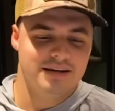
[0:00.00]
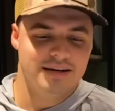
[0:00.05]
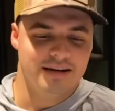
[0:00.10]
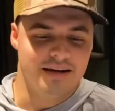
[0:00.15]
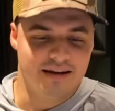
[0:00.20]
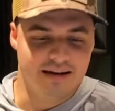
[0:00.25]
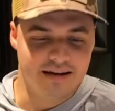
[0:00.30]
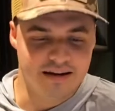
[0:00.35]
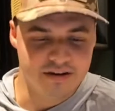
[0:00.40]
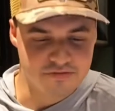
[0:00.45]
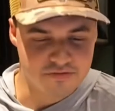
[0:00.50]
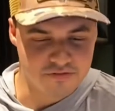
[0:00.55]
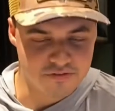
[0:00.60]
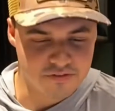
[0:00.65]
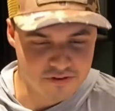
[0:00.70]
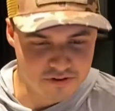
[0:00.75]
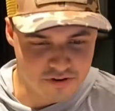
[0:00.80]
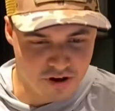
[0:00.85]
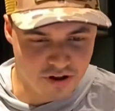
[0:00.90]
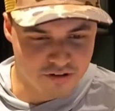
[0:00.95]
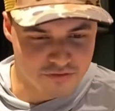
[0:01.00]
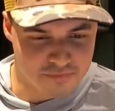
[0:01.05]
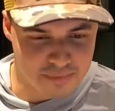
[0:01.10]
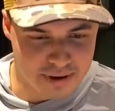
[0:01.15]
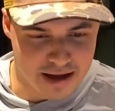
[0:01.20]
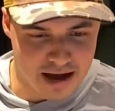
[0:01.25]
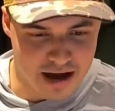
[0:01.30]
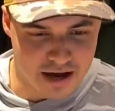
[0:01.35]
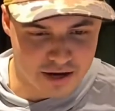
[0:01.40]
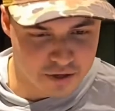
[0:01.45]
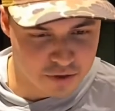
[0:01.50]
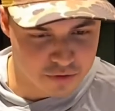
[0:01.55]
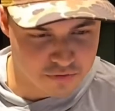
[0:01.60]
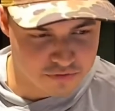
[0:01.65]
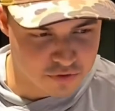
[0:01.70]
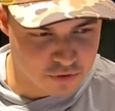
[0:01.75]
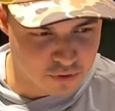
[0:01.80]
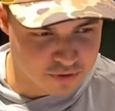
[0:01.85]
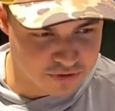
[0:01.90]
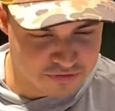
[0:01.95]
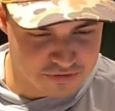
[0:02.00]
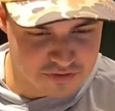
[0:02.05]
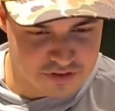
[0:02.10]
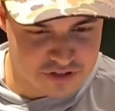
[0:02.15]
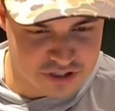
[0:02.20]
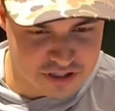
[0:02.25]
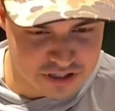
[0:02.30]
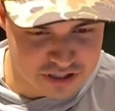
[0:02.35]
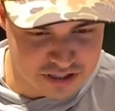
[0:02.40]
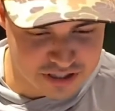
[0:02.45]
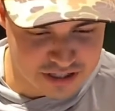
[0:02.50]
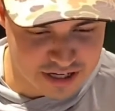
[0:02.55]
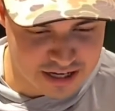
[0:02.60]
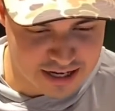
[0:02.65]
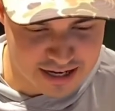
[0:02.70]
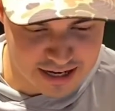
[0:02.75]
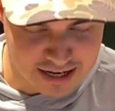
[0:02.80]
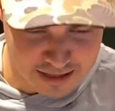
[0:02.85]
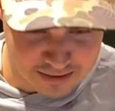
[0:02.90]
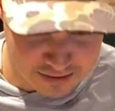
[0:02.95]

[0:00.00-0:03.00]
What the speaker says: And for all of my audio viewers, fishy, I